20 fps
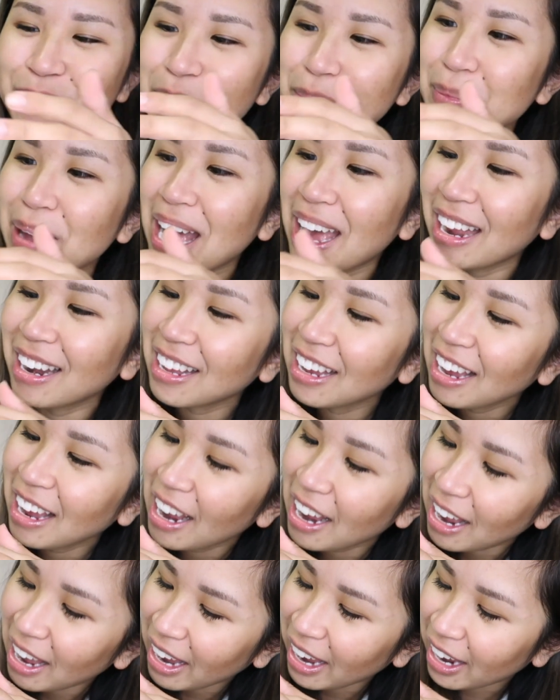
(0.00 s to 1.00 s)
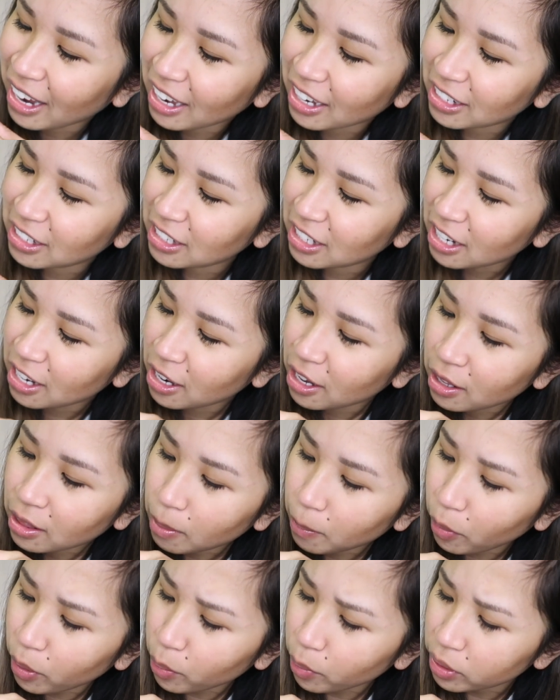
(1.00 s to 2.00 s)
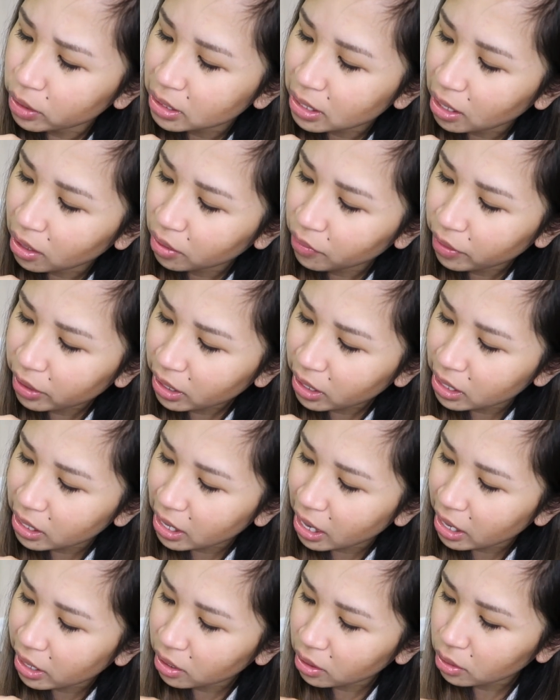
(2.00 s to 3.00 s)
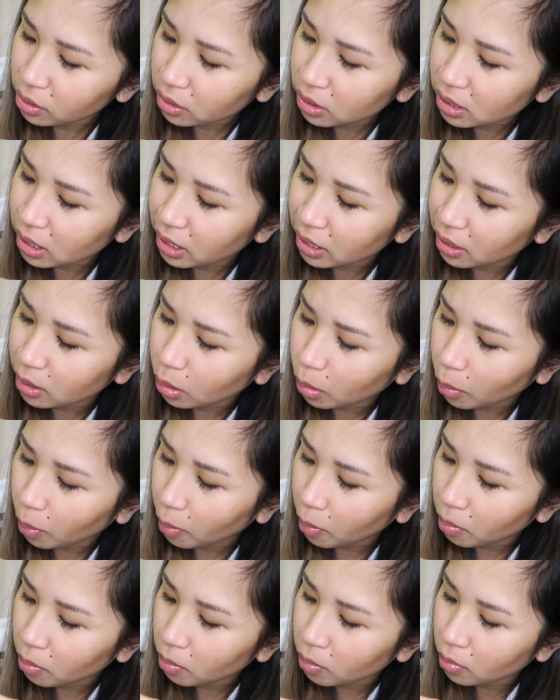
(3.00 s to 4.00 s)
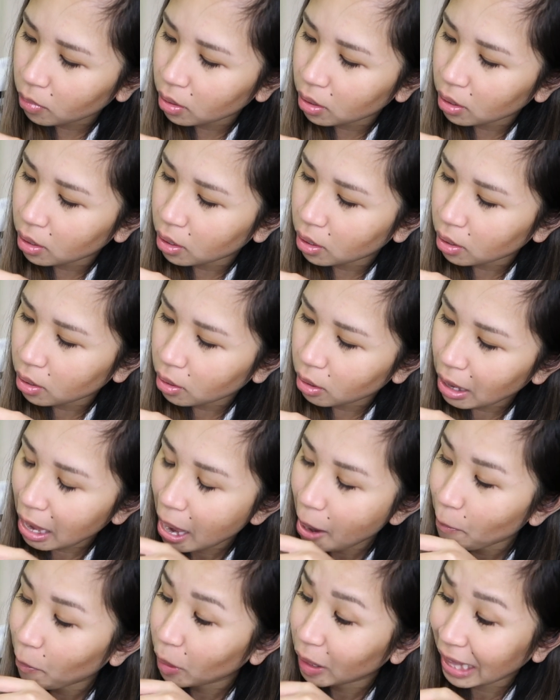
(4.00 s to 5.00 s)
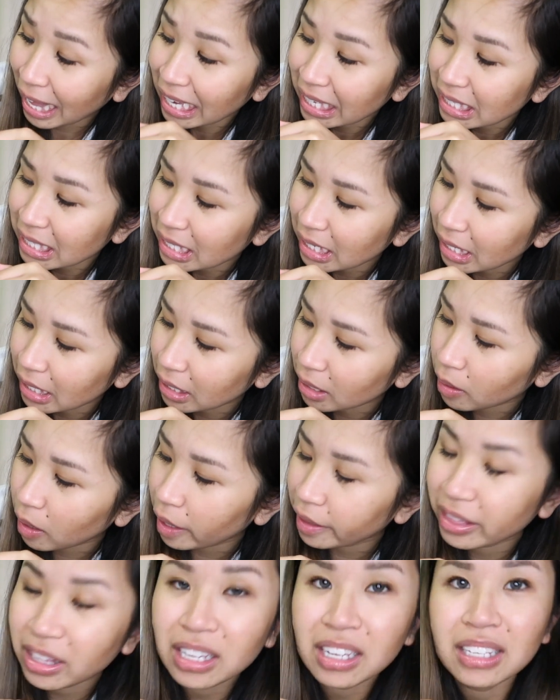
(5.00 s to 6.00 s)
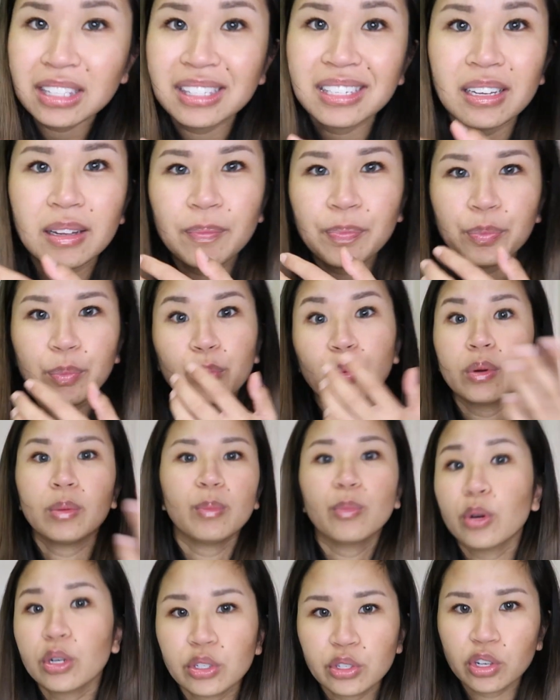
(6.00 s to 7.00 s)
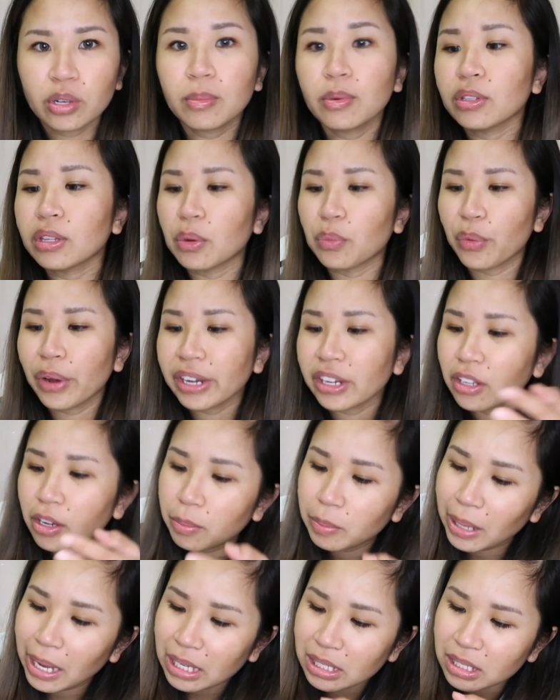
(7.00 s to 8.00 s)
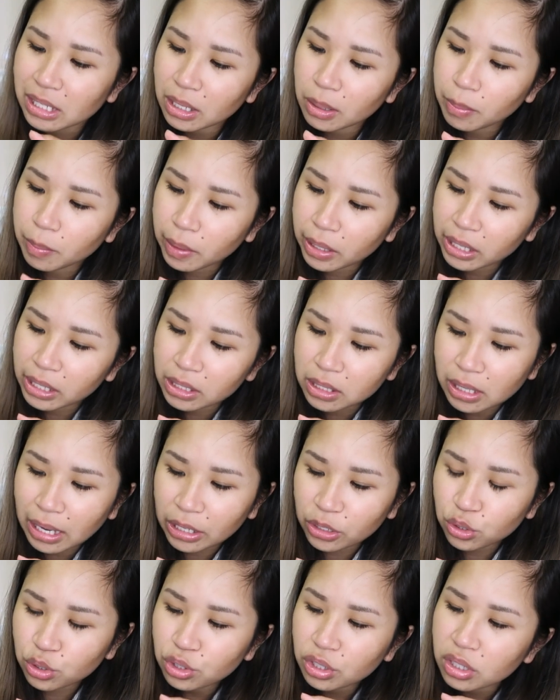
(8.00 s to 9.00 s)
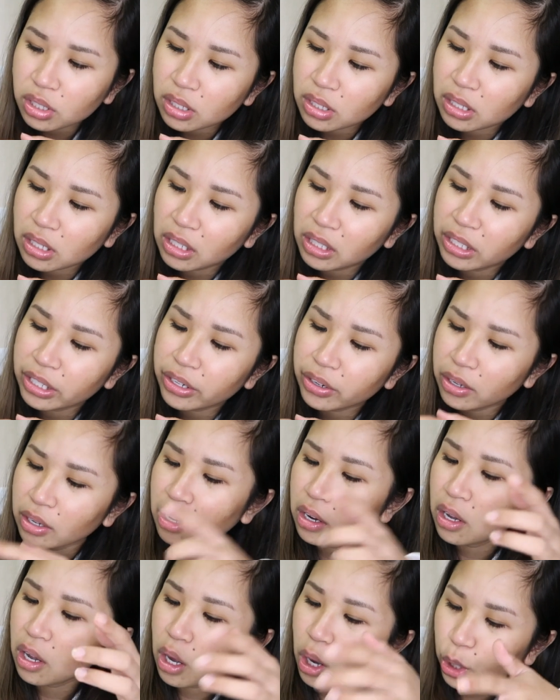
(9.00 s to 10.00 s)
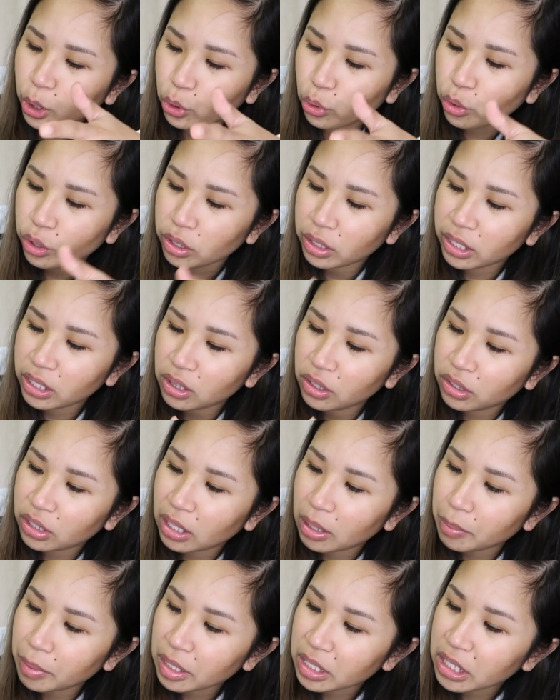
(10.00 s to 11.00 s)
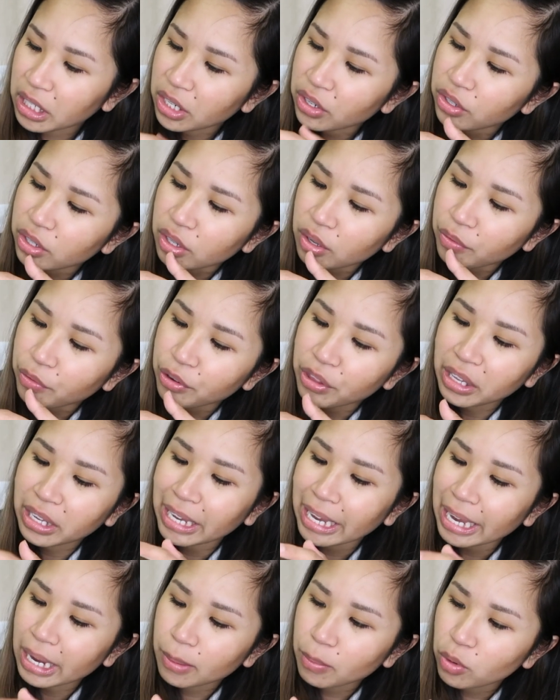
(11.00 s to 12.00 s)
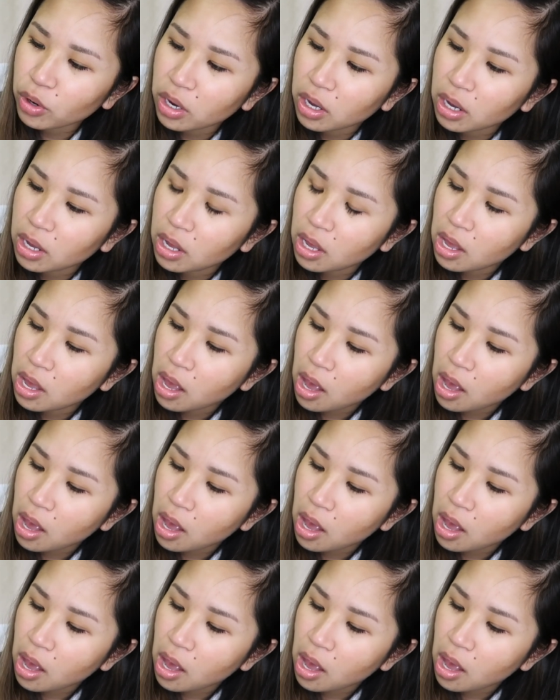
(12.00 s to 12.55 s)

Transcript: to be matte. And the part where it's elevated, it kind of looks like plastic. I think it's like more durable than regular plastic, but it's actually just this clear acrylic looking material for the camera.